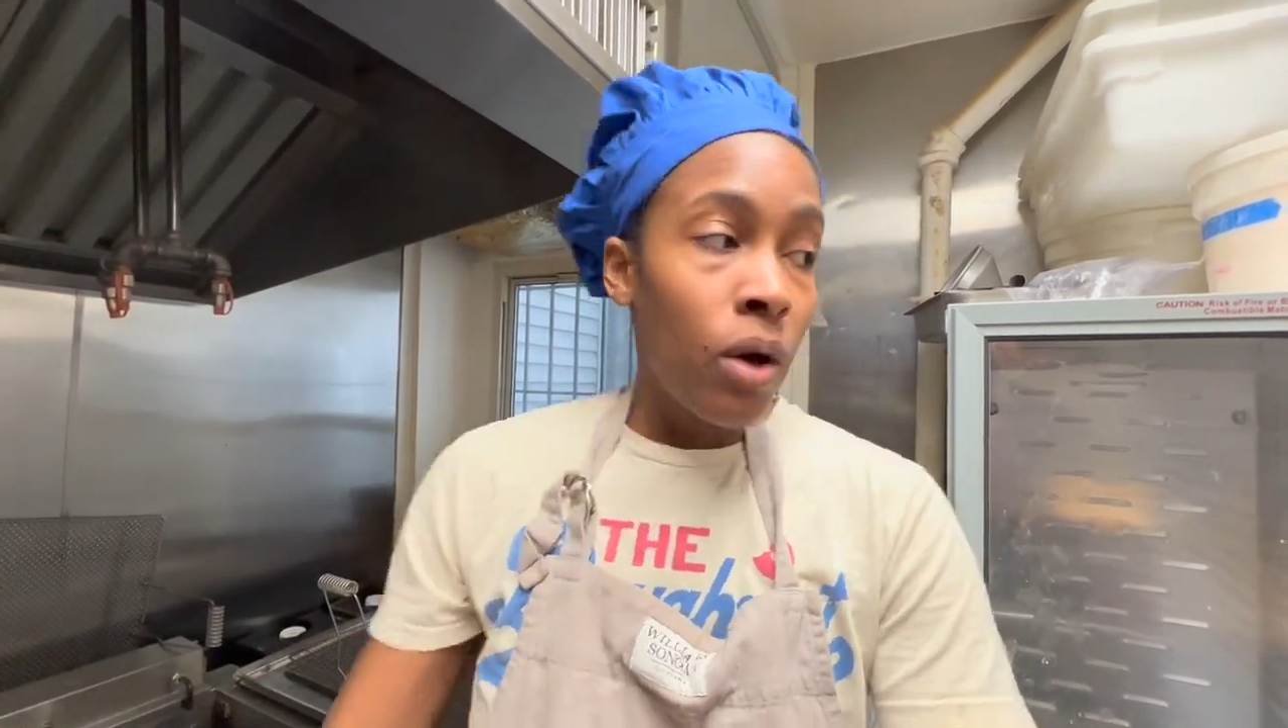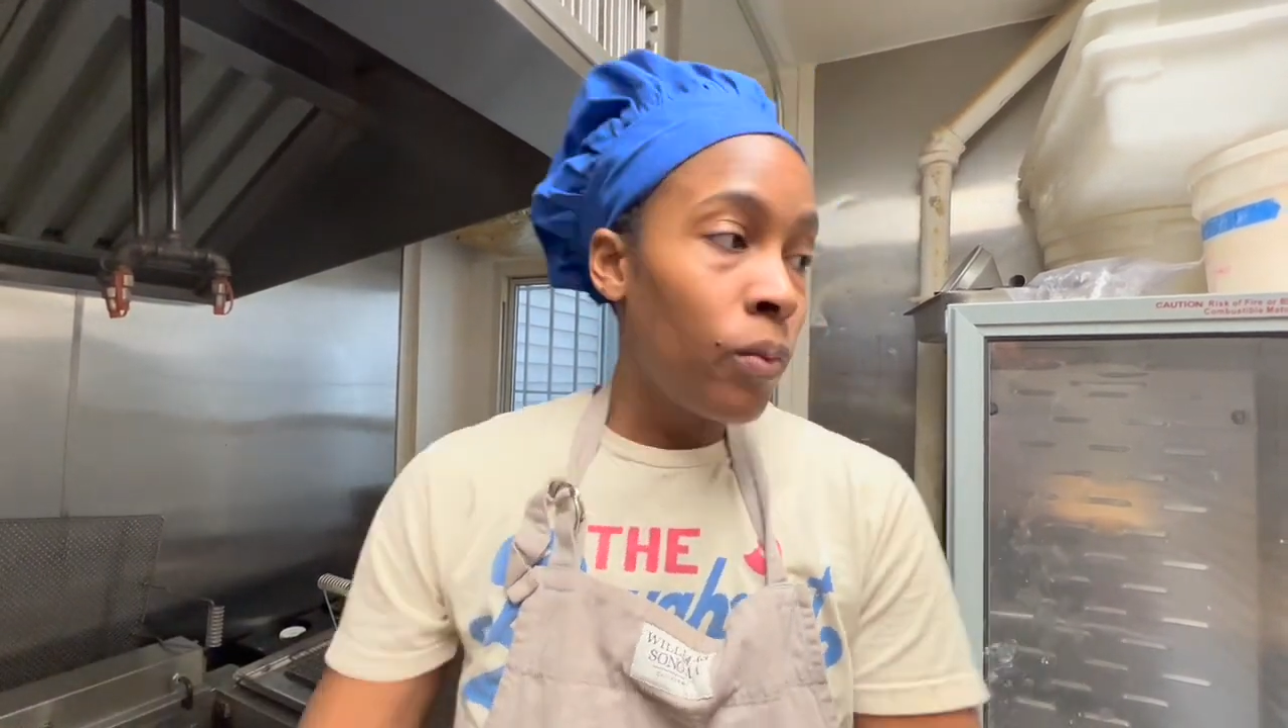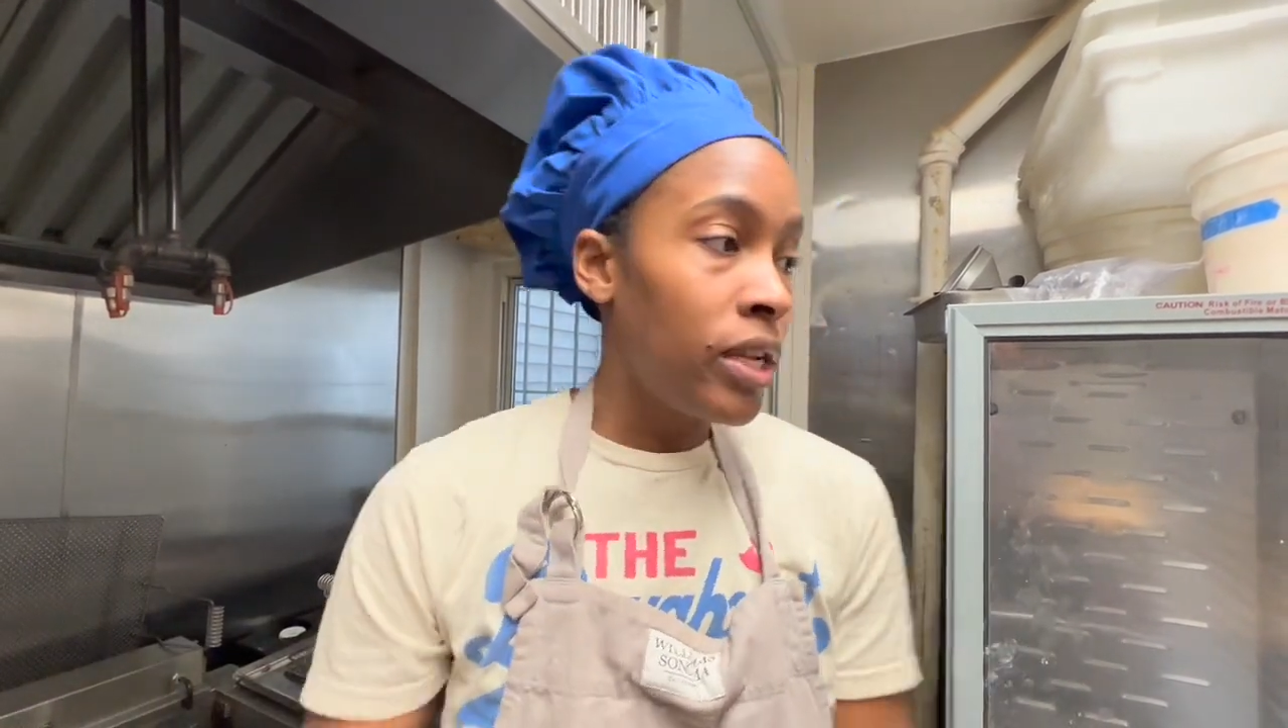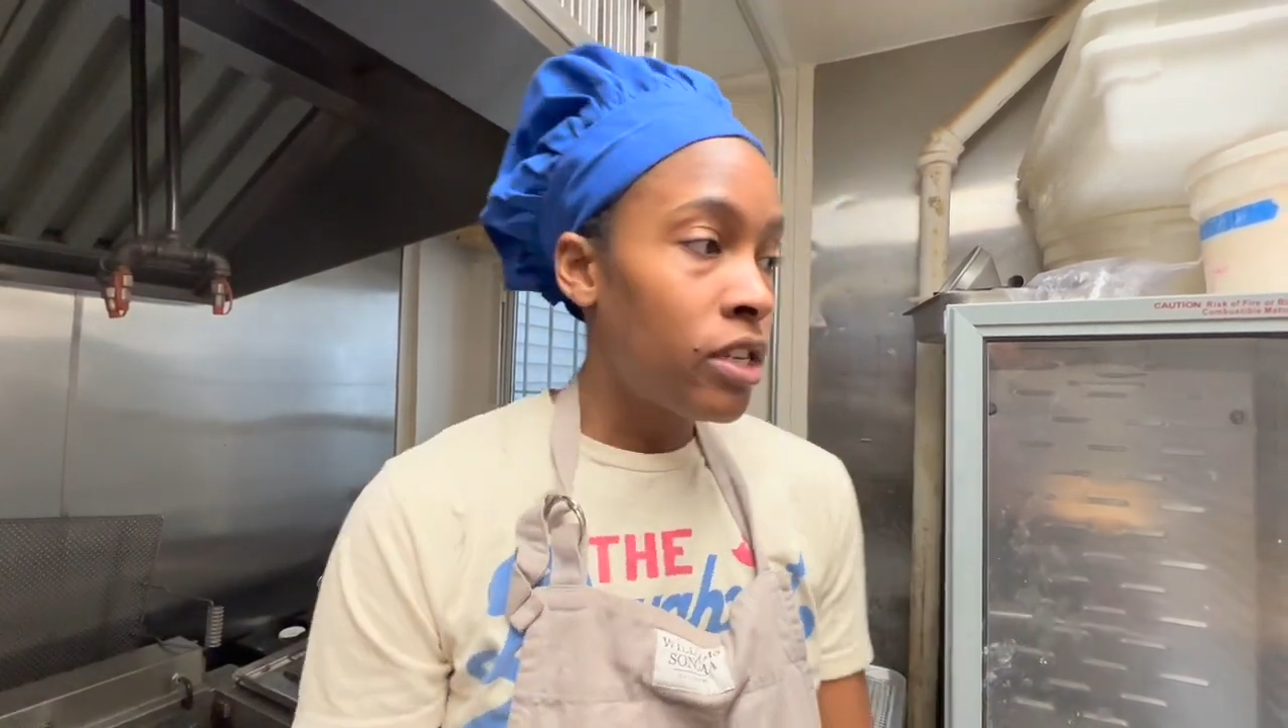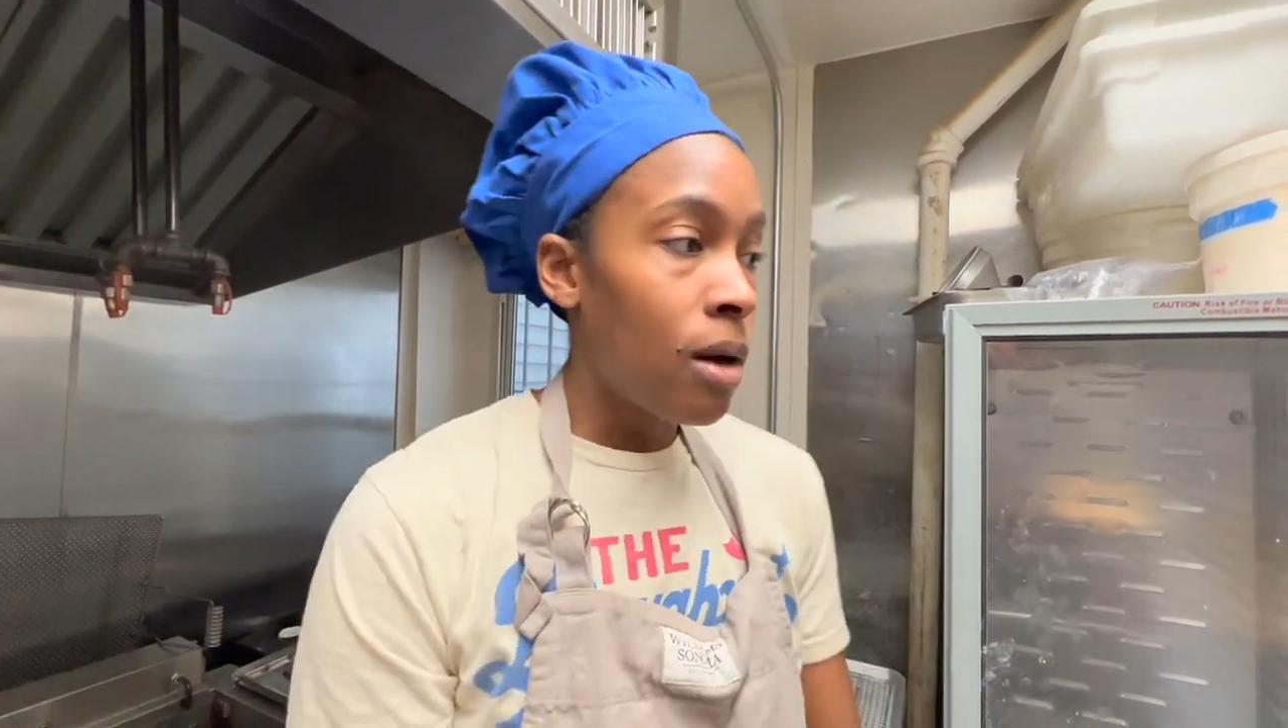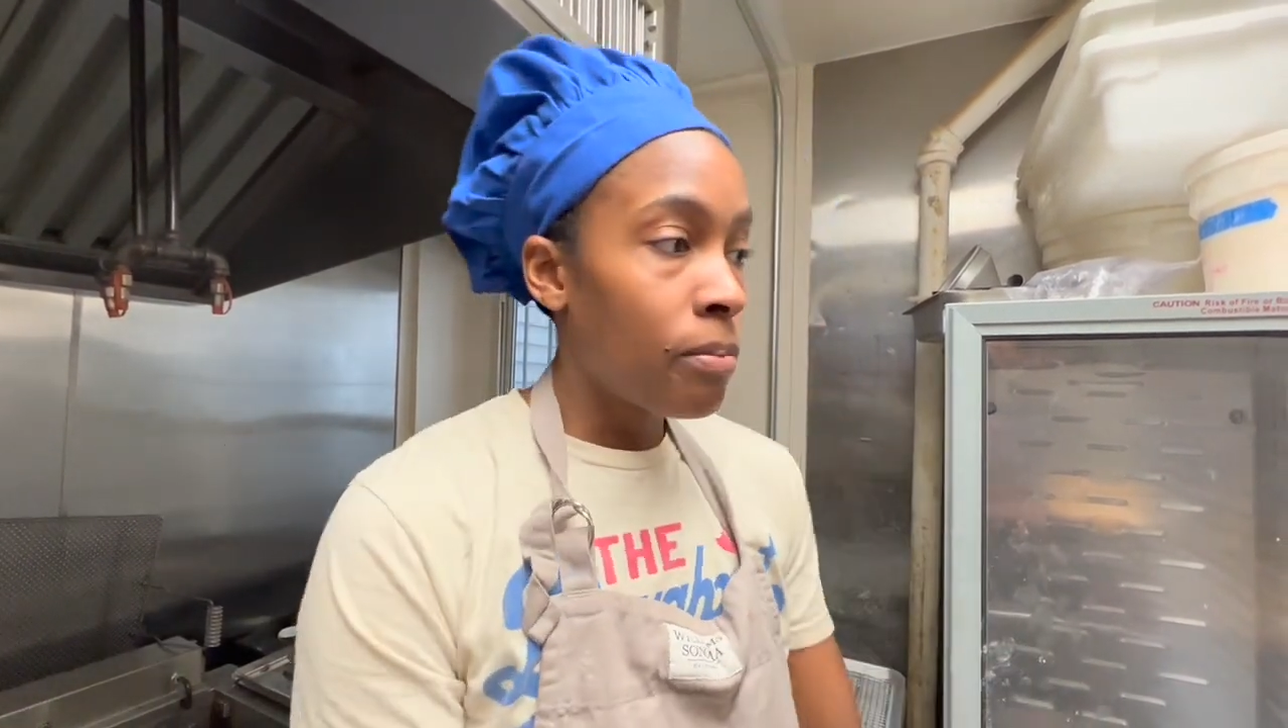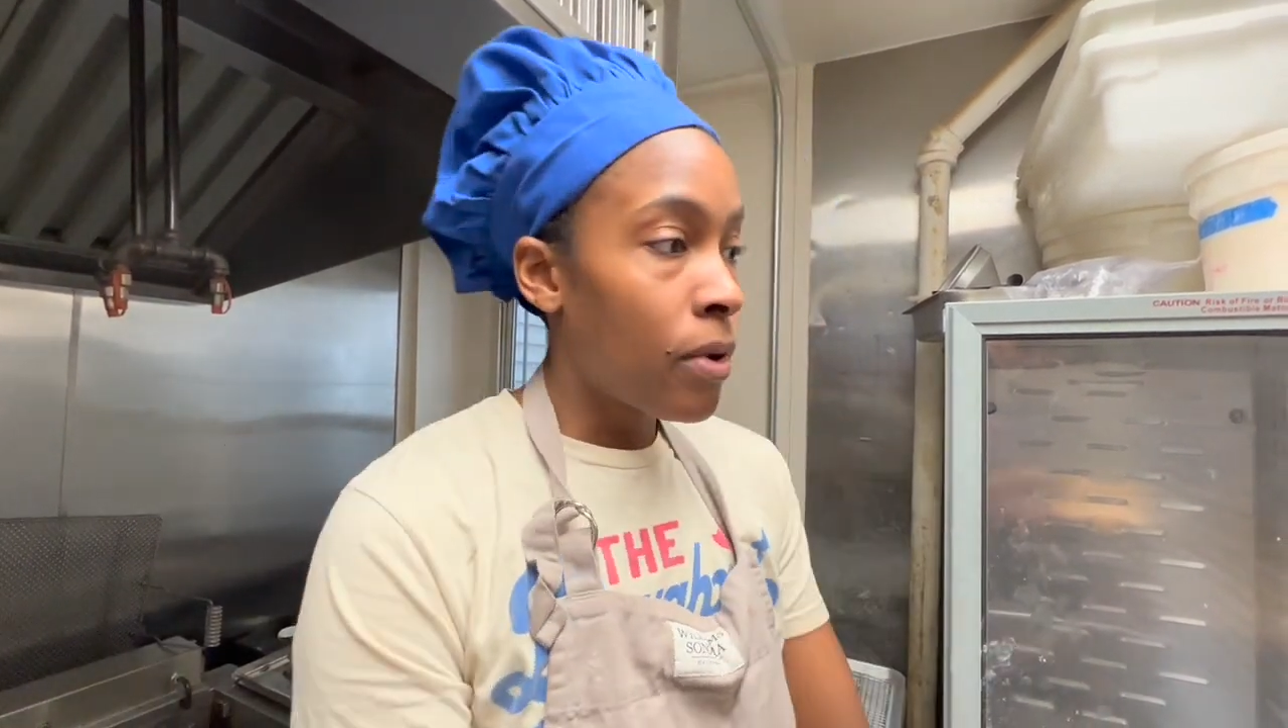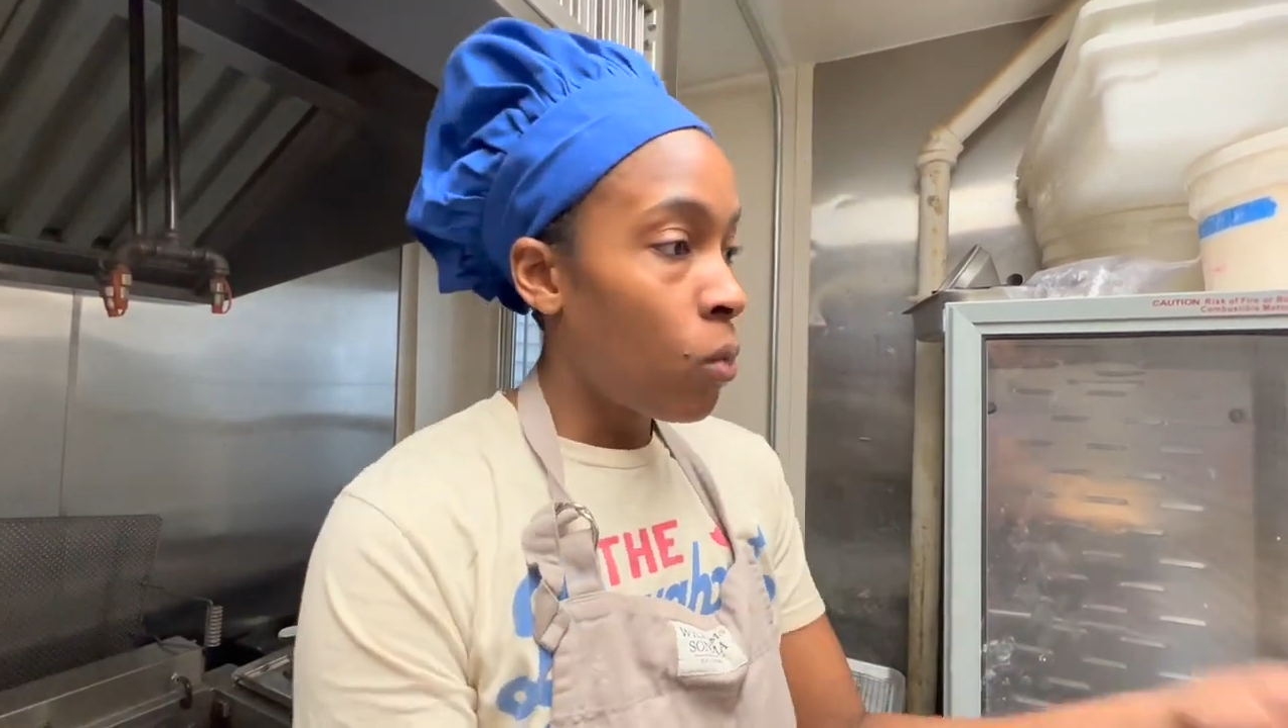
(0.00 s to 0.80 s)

We dump